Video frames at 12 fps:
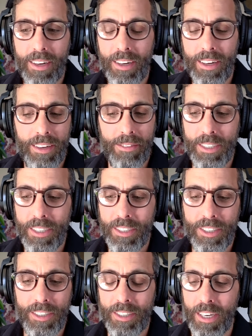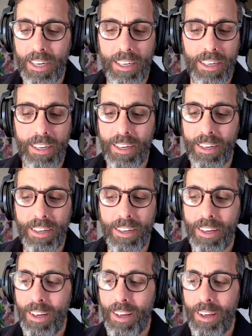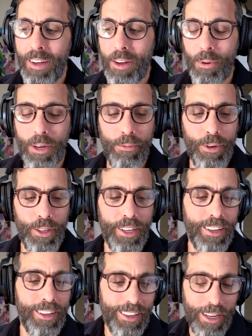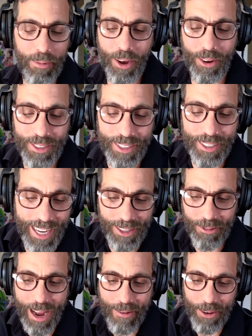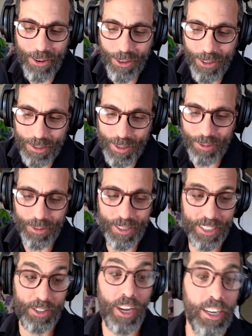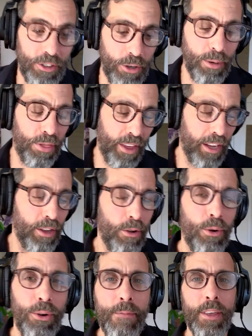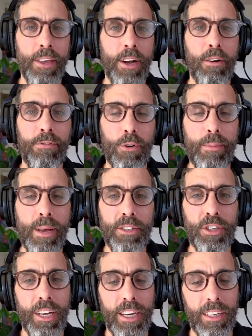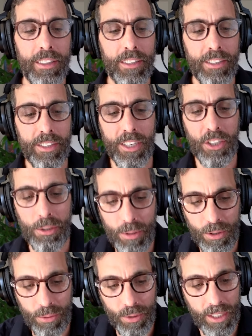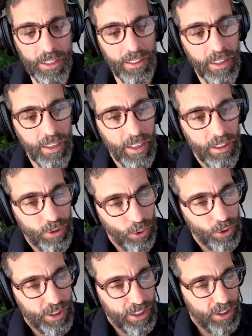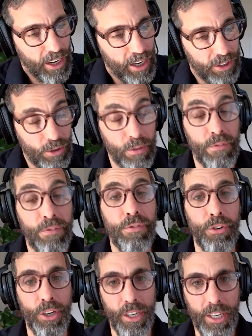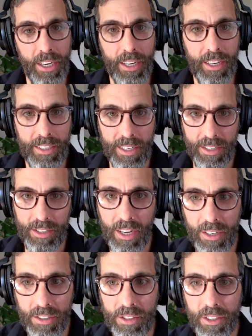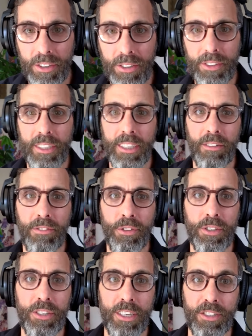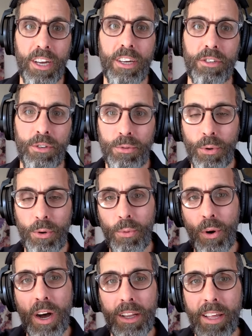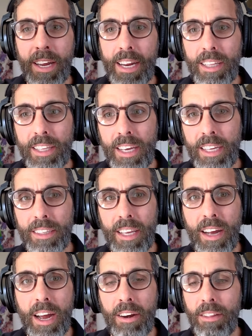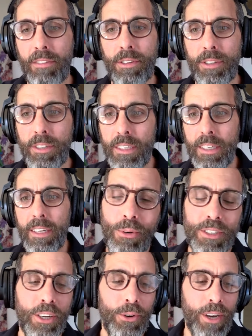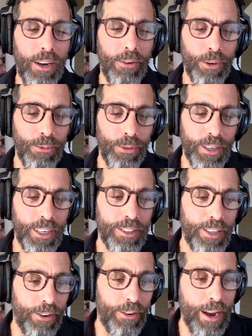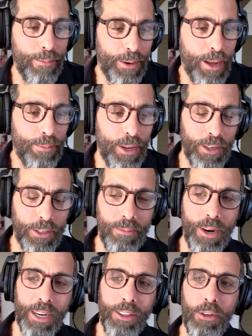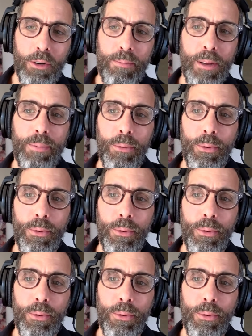I mean, it's just like, we could really keep going down the rabbit hole, especially with testosterone. But thank you, for mentioning the distinction between total testosterone and free testosterone. And the free testosterone is where we want, like at that higher level. Well, so we're going to start wrapping it up, Dr. Mark, in a little bit.